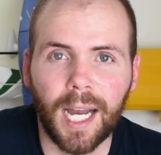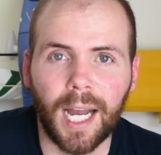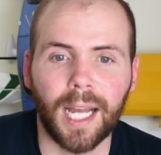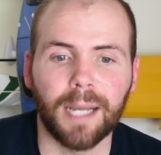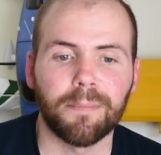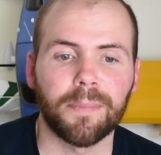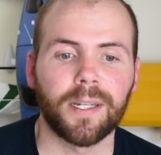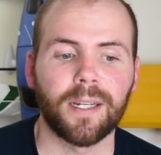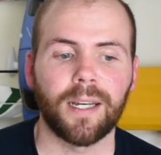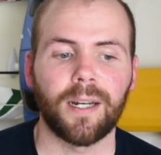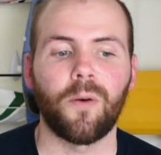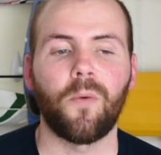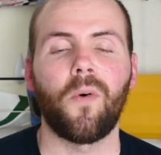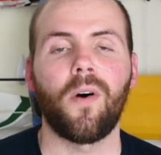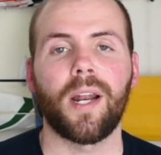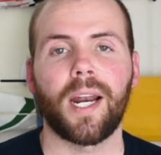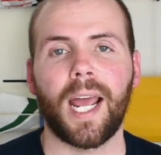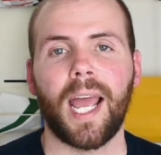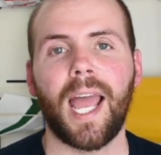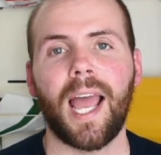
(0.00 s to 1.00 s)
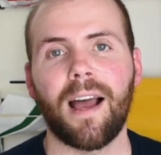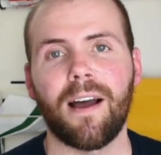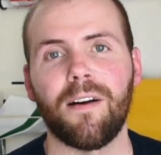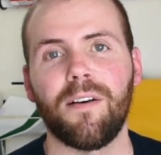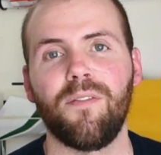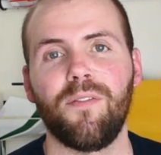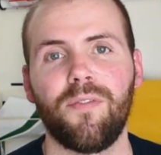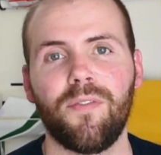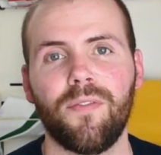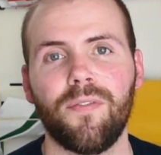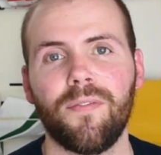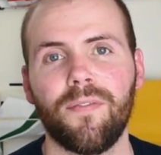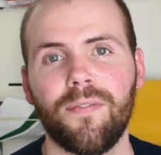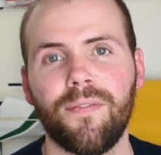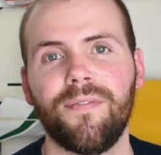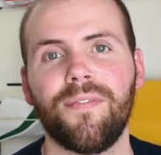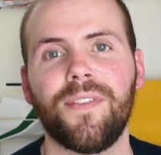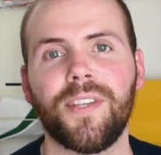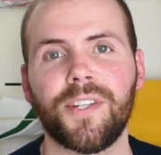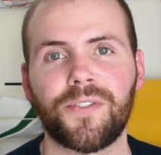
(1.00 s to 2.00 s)
I'm gonna want to have
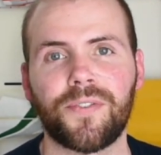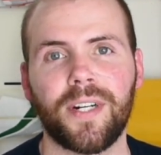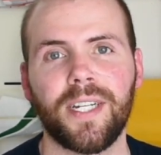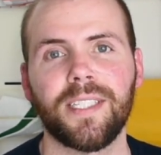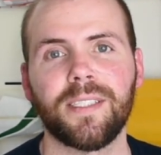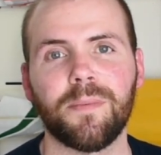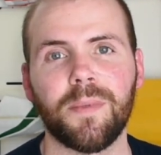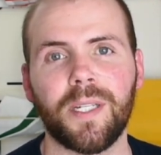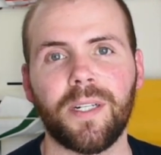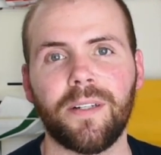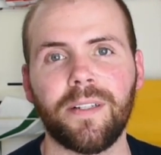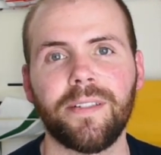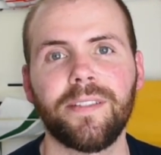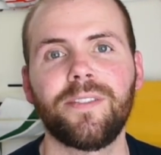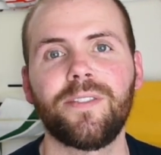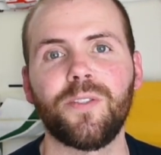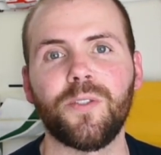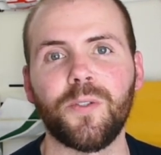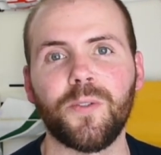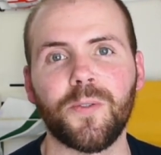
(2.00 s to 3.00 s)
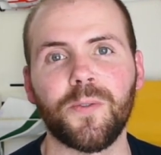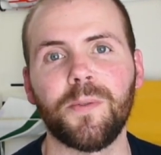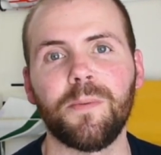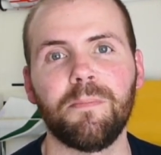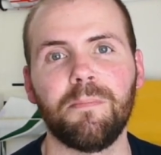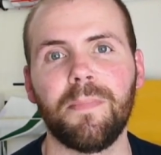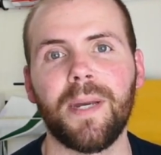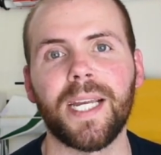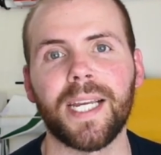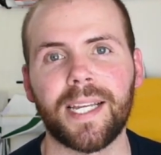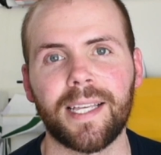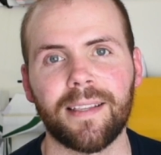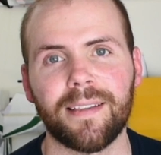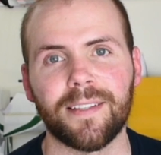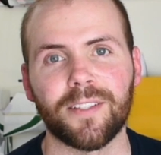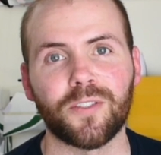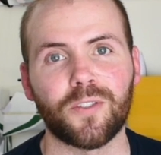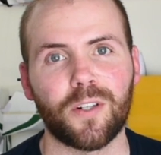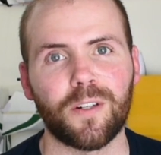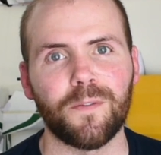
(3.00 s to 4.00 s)
the transmitter to make
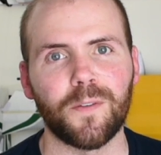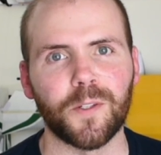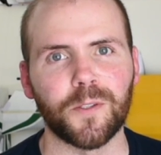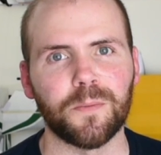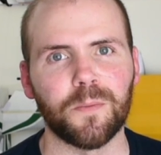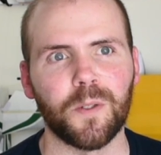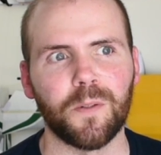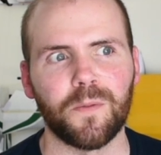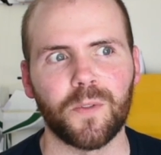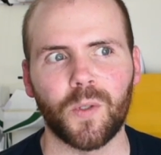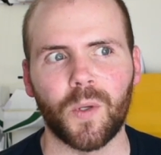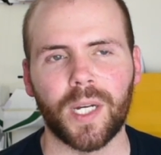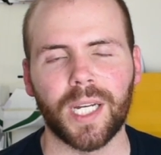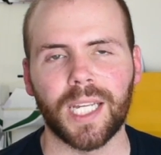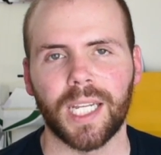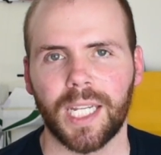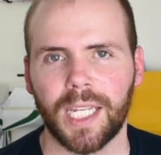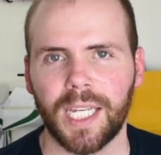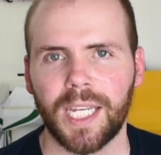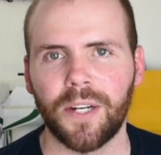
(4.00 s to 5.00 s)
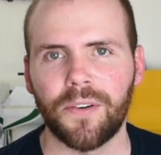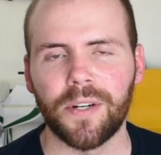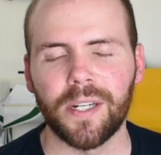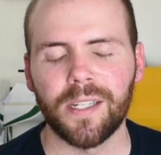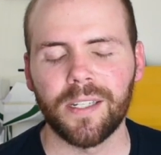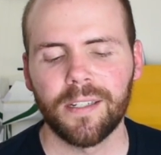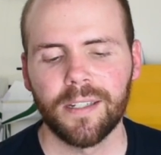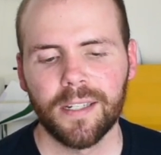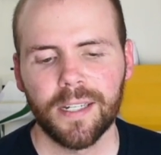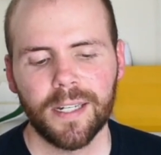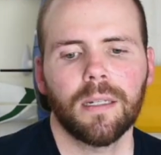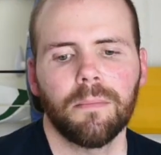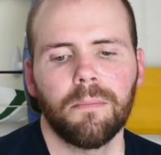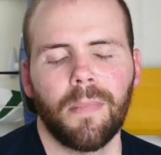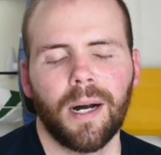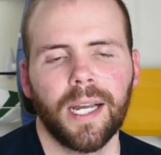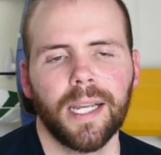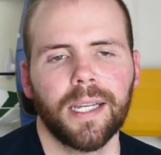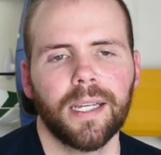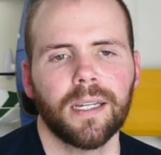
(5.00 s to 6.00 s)
the servos move so I can hear it.
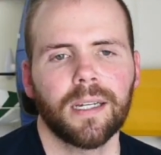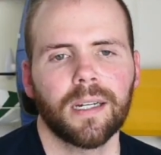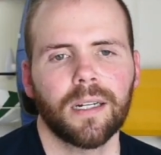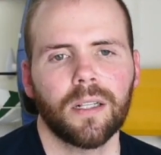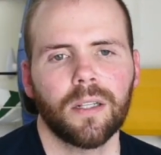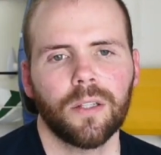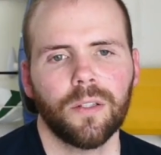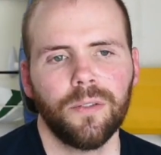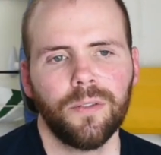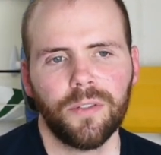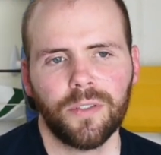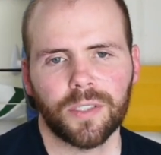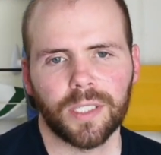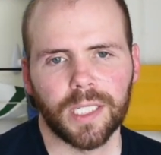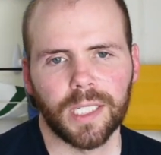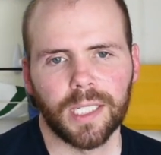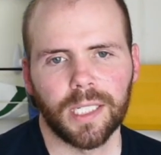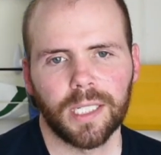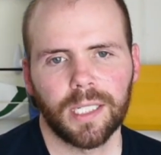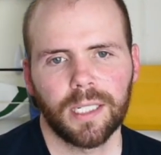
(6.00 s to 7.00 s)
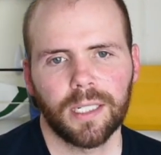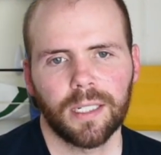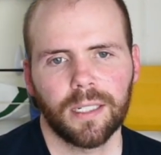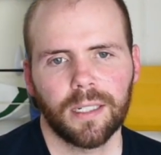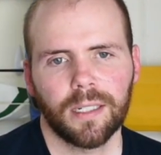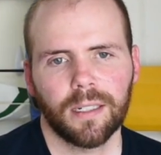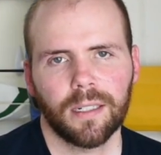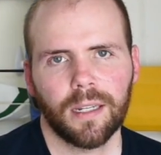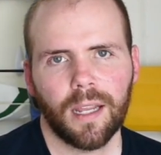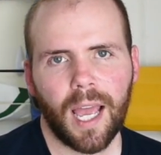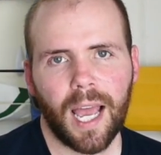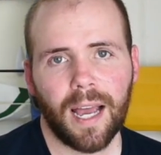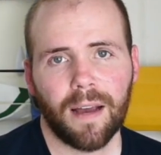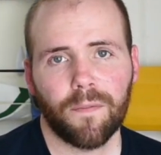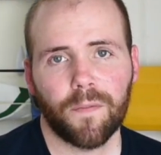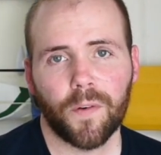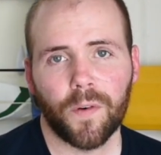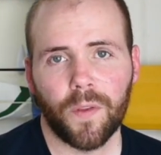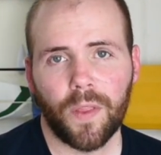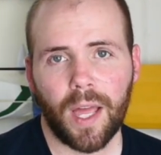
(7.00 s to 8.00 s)
My conclusion
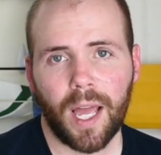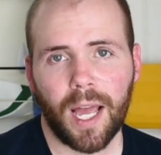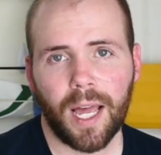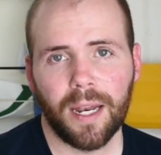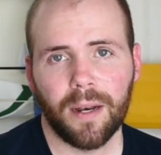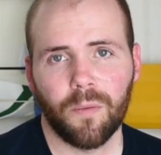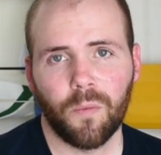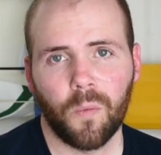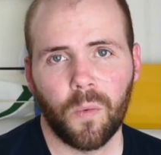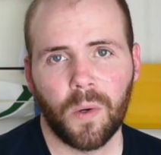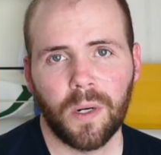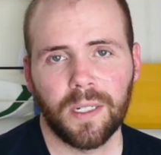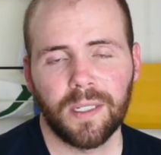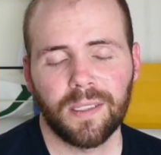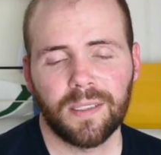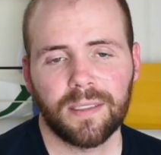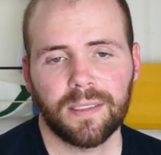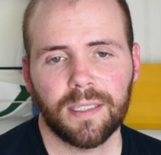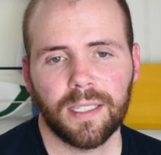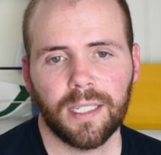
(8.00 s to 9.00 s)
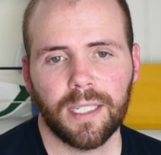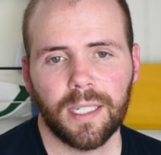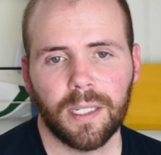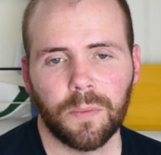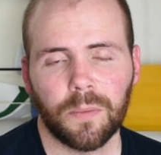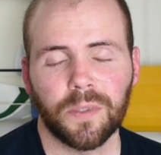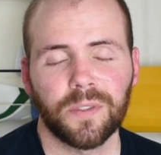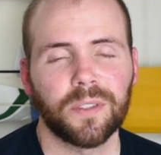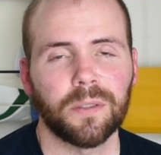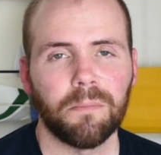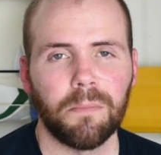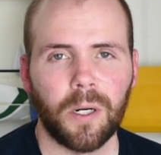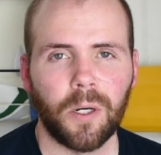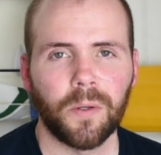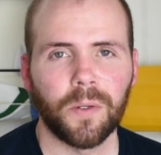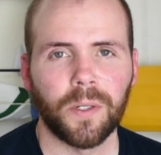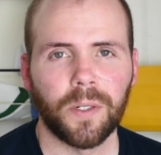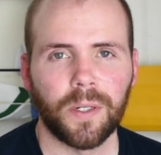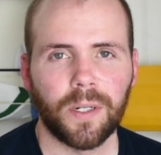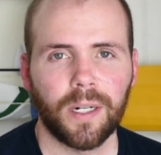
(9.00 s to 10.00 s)
after that was it was a
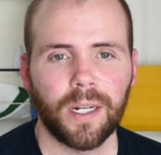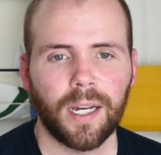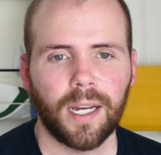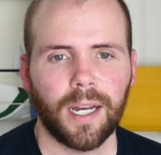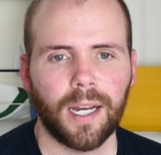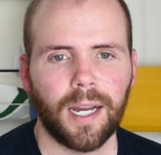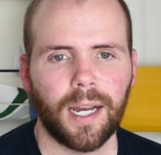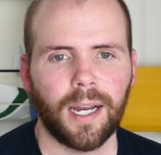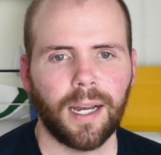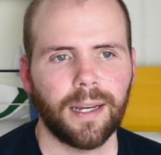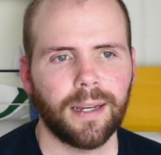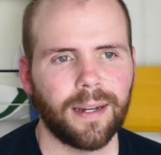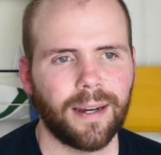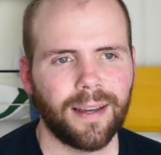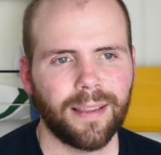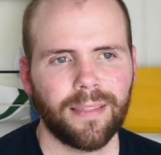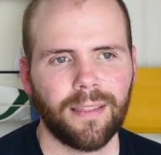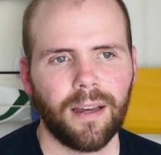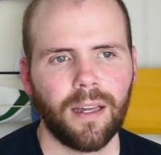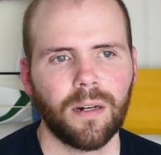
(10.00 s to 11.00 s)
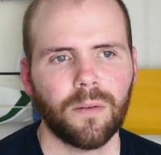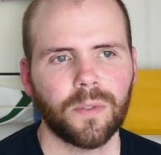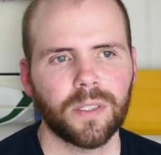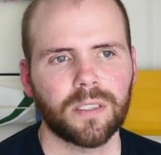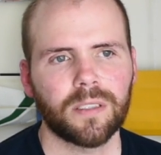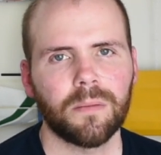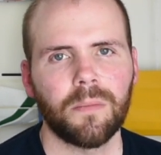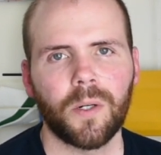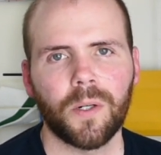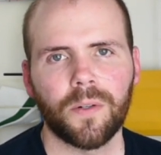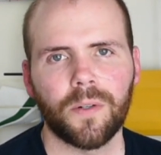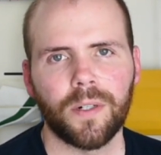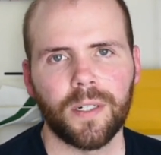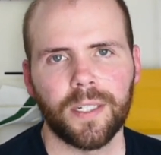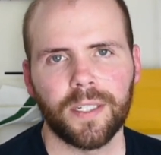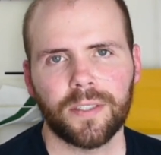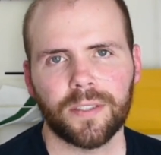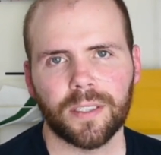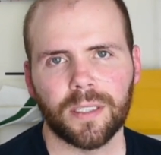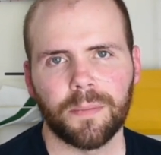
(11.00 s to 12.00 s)
motor. I thought it was the motor
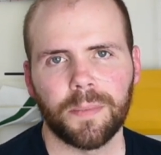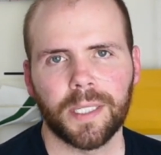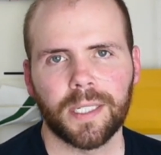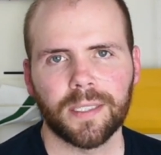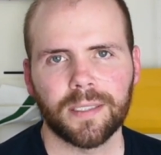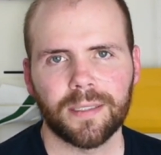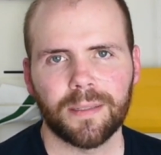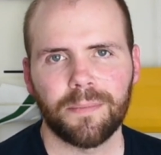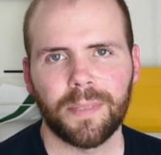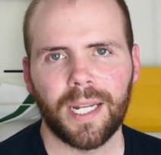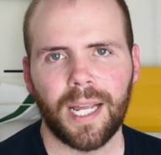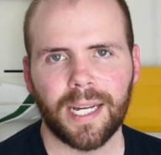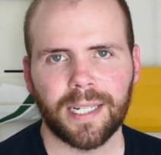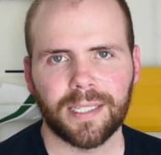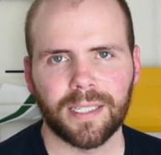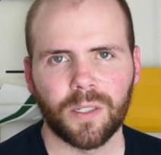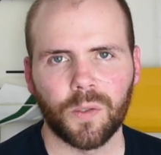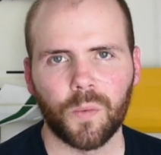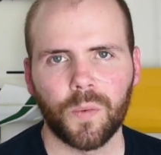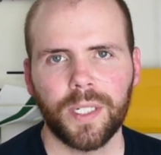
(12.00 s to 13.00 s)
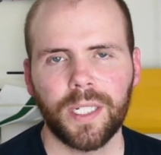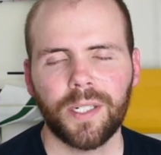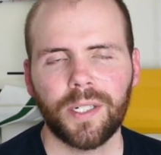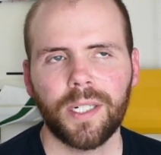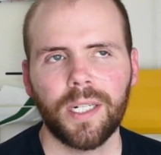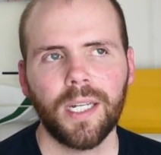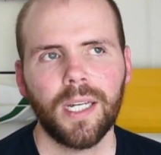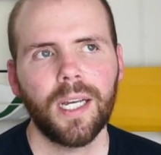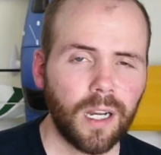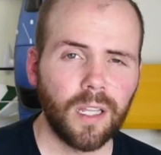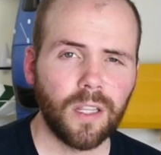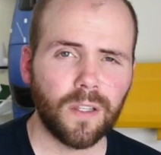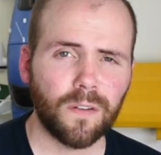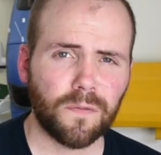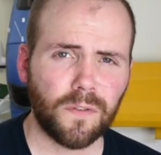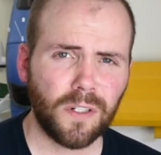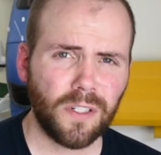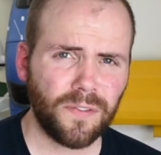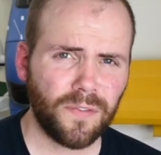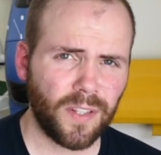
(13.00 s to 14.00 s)
initially because it had been acting weird. On the
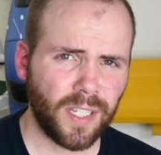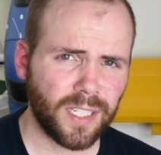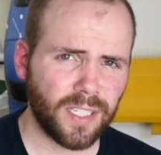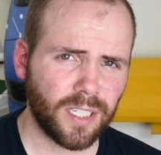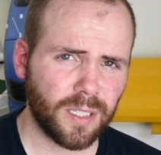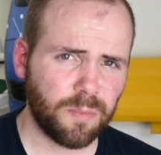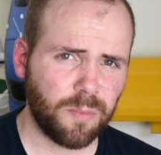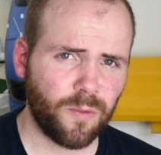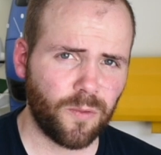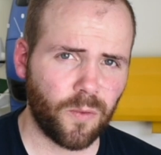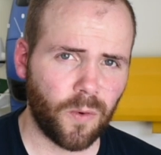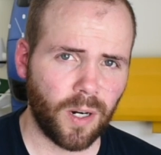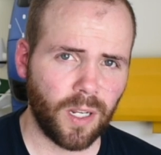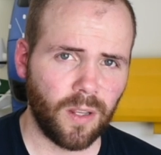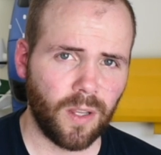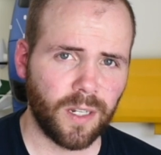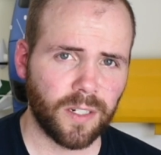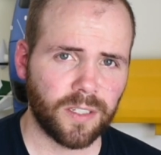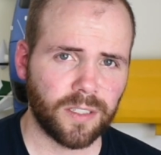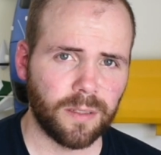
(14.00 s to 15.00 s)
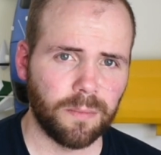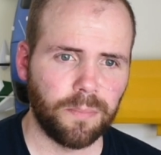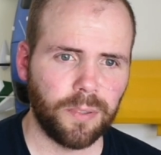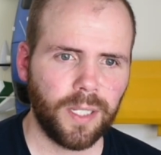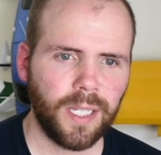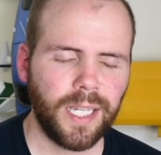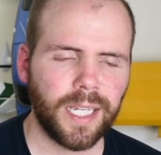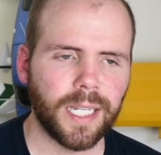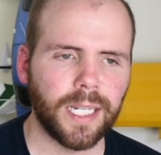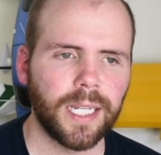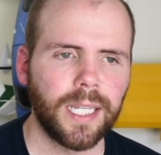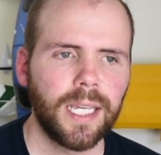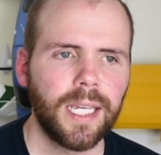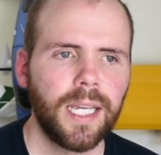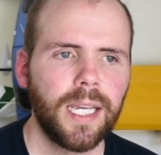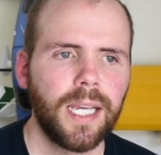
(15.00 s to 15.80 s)
first flight, just before I launched the plane,